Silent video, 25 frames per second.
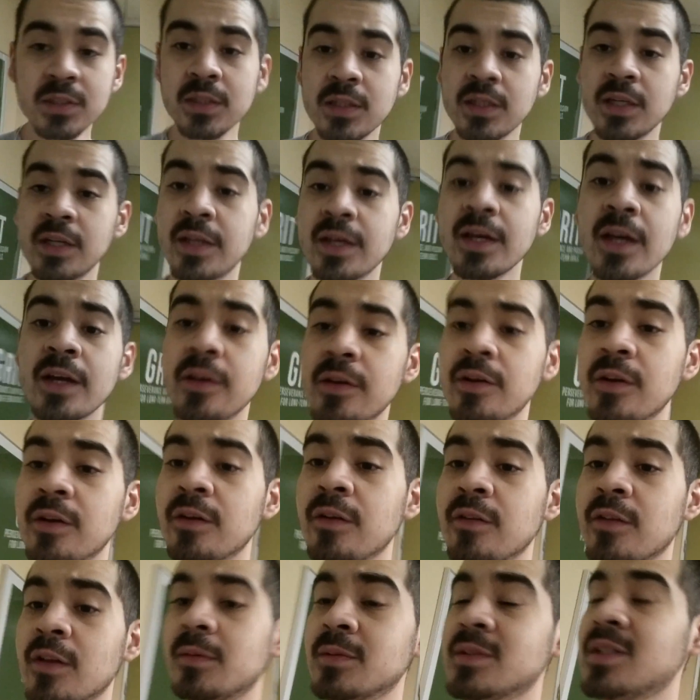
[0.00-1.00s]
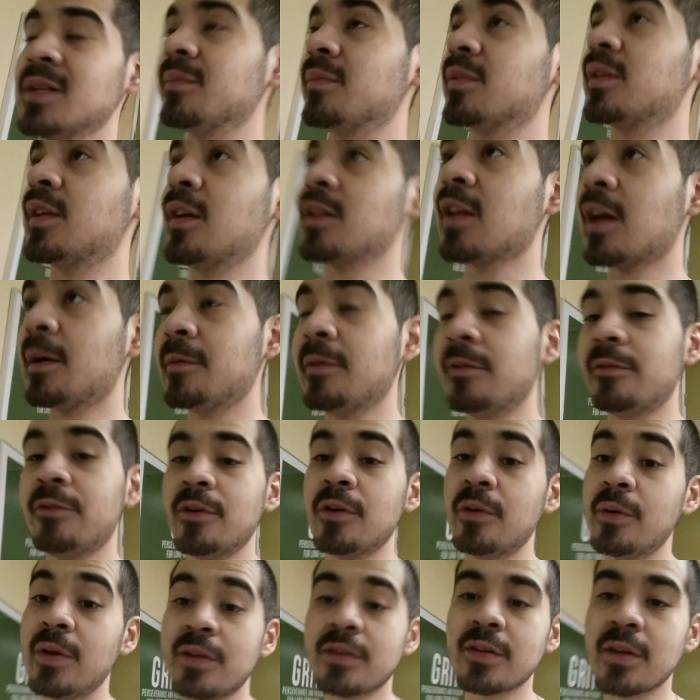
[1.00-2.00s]
and yeah, you know, sometimes things happen for
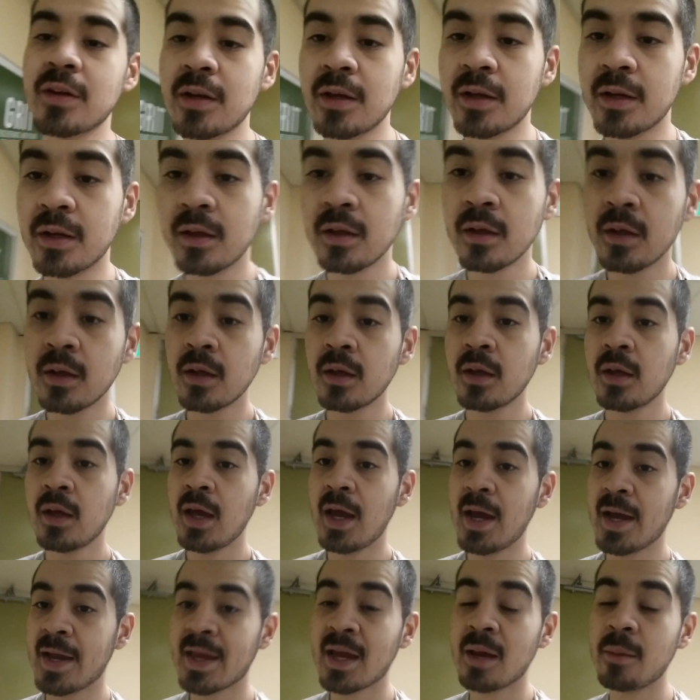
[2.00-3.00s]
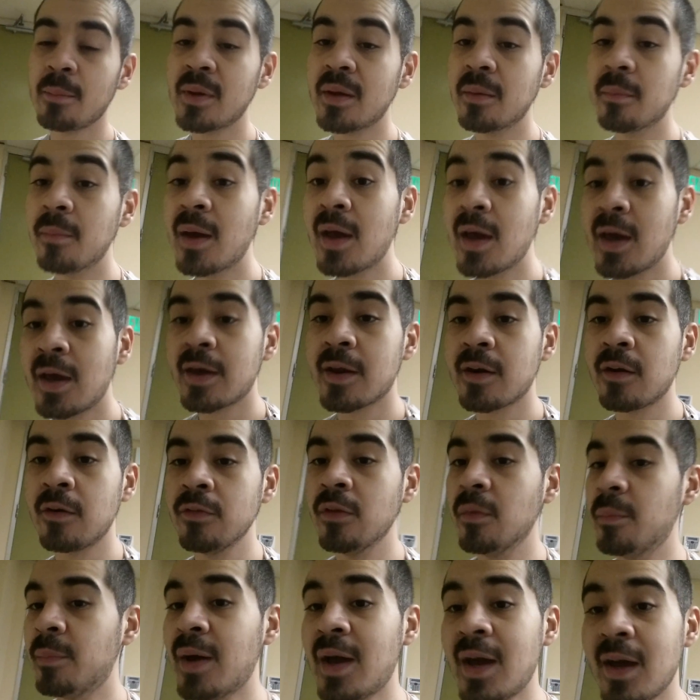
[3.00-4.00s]
a reason, and I can't be mad of
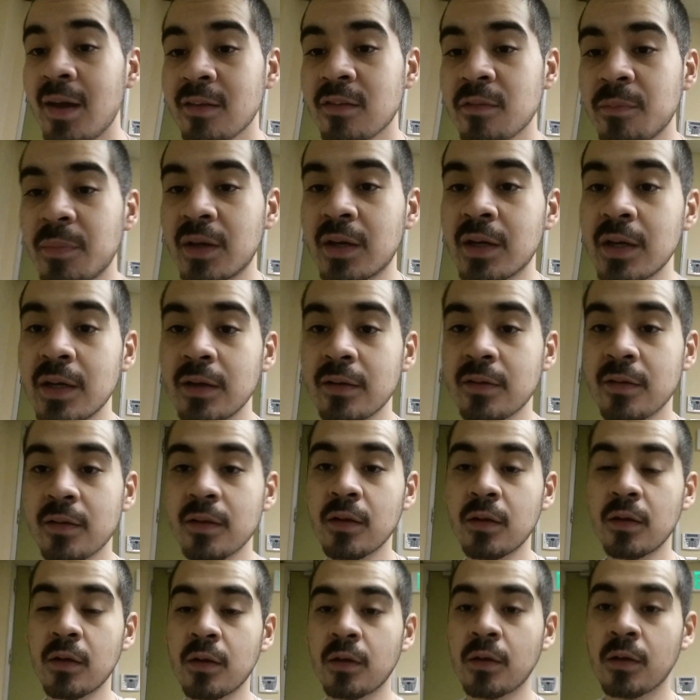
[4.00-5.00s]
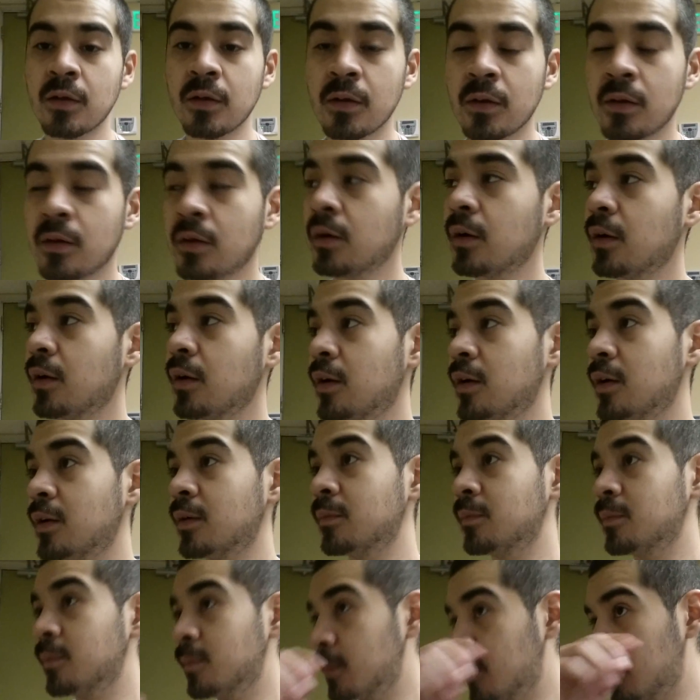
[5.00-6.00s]
the past, because,
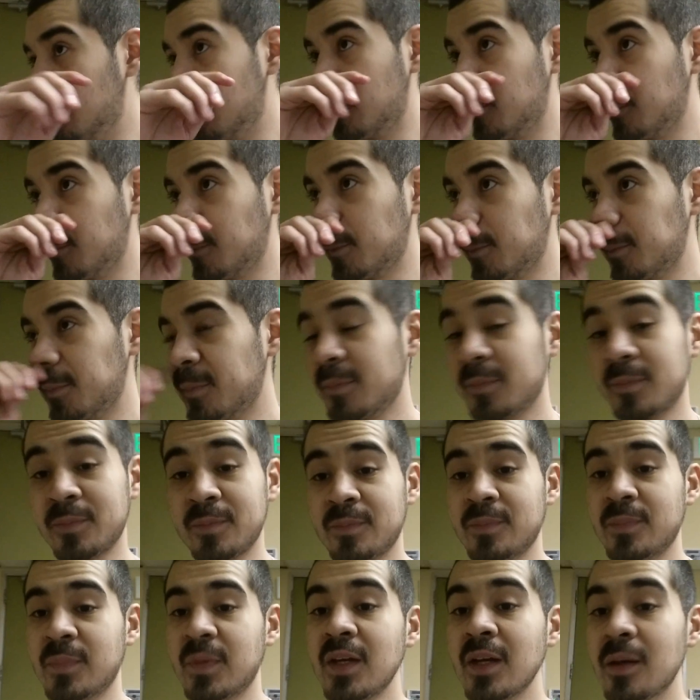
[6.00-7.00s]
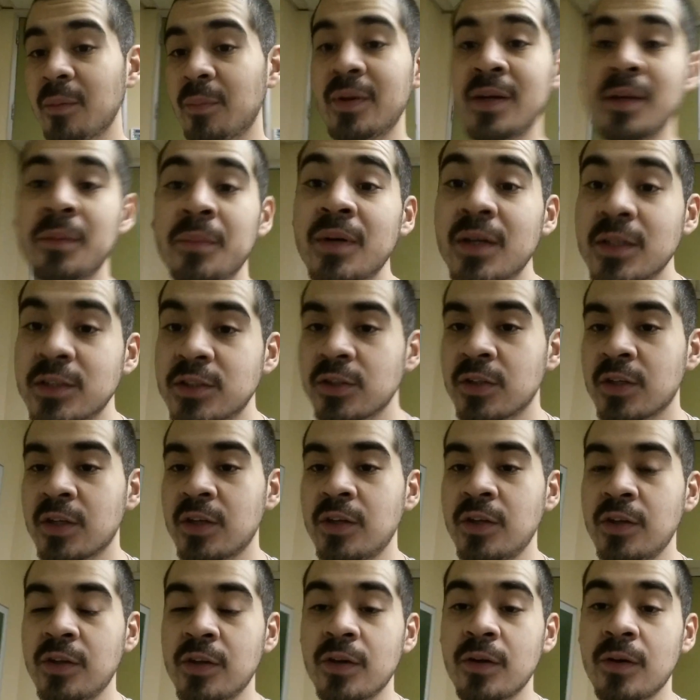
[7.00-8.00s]
um, yeah, pretty much, you
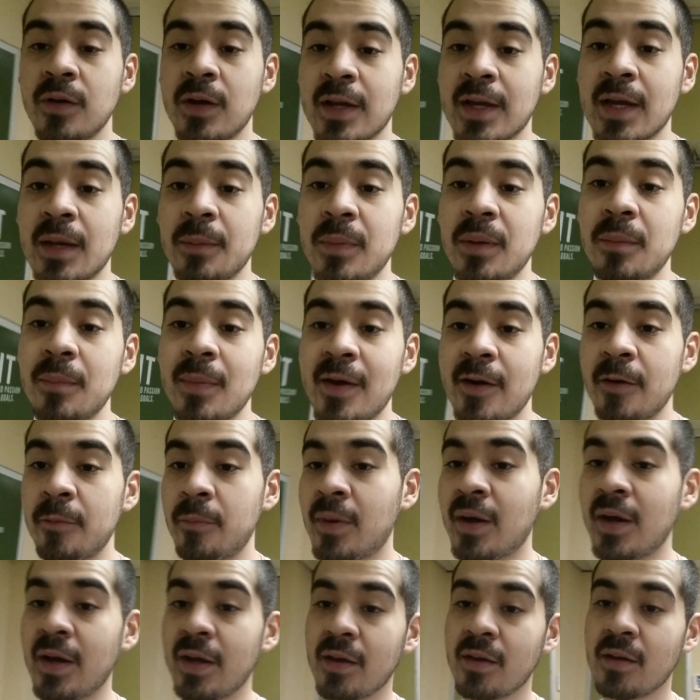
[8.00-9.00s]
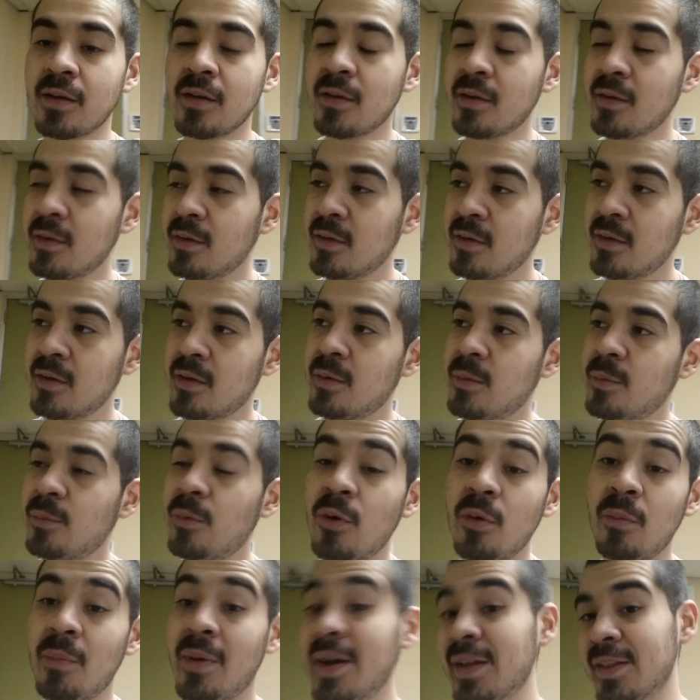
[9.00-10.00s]
can, you know, I can't be mad at my,
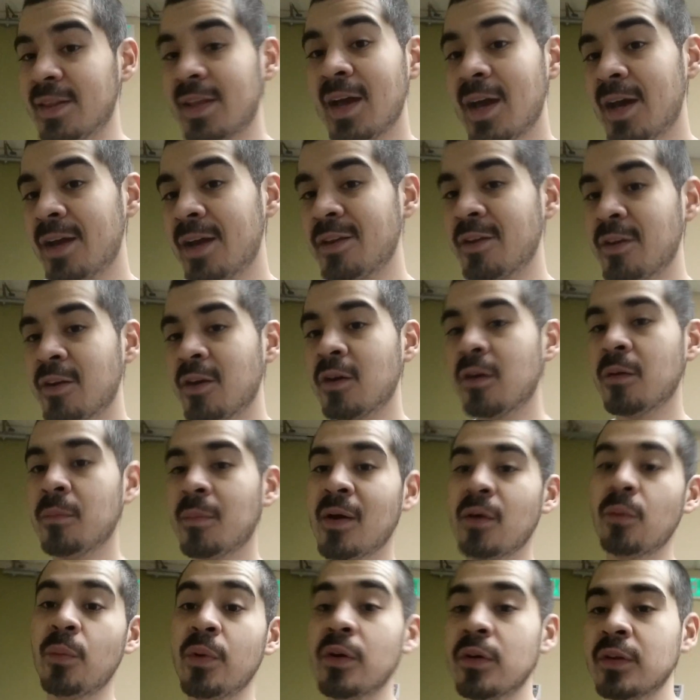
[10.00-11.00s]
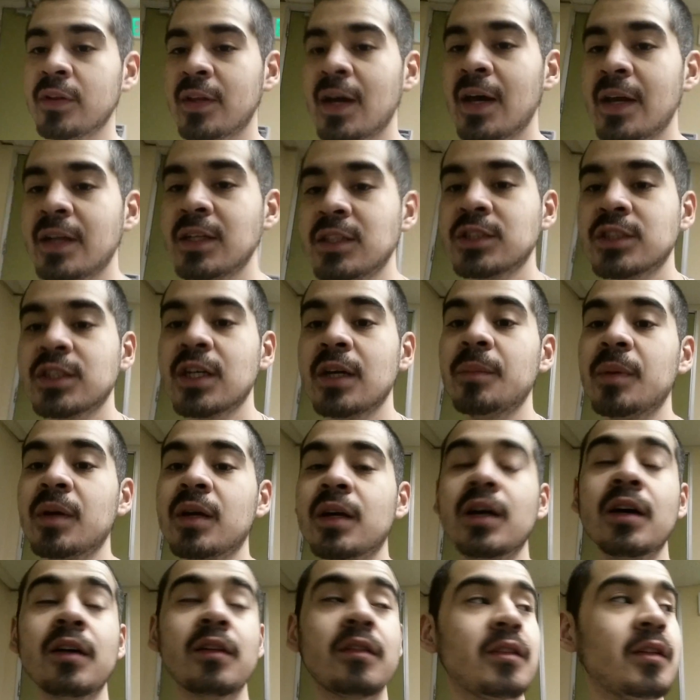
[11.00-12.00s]
well, my dad, you know, my real dad and shit,
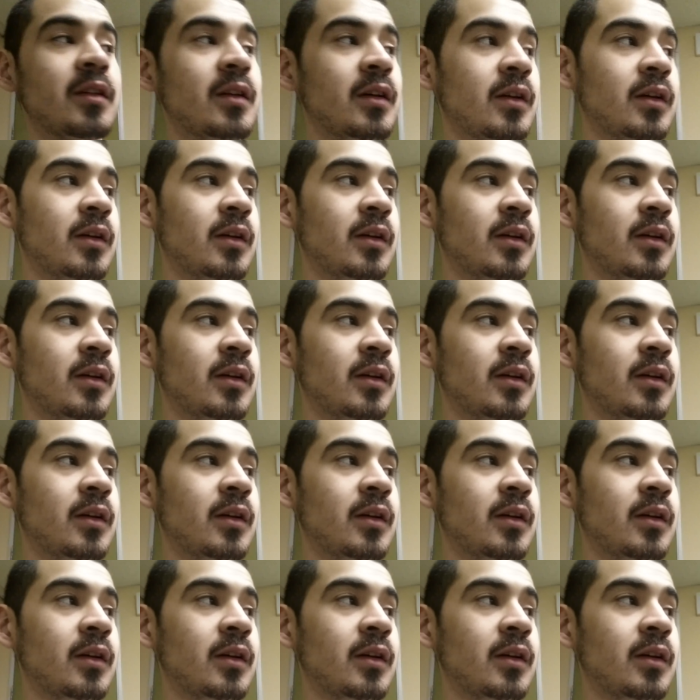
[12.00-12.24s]
because,